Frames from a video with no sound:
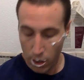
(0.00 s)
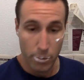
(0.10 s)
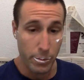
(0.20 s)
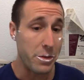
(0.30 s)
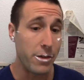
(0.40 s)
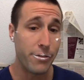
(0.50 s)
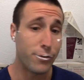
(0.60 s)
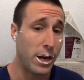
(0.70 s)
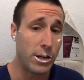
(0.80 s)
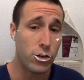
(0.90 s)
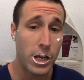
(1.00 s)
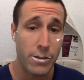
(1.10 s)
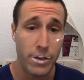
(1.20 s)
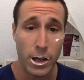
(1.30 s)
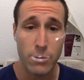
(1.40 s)
maybe the Frank
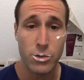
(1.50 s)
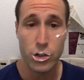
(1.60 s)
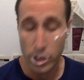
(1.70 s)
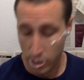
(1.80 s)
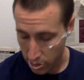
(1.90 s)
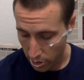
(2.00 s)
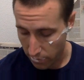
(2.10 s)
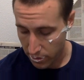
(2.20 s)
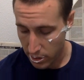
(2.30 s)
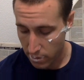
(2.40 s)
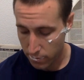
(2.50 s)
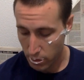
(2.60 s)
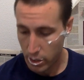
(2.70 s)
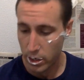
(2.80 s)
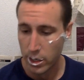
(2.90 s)
shaving. I'm just trying to think of the
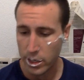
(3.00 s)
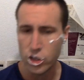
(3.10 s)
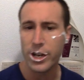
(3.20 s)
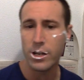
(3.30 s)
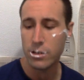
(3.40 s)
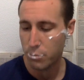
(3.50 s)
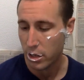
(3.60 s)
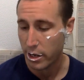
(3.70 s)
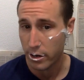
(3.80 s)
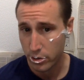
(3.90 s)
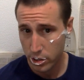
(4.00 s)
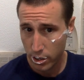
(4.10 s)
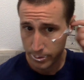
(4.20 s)
different kind of like Chinese suppliers.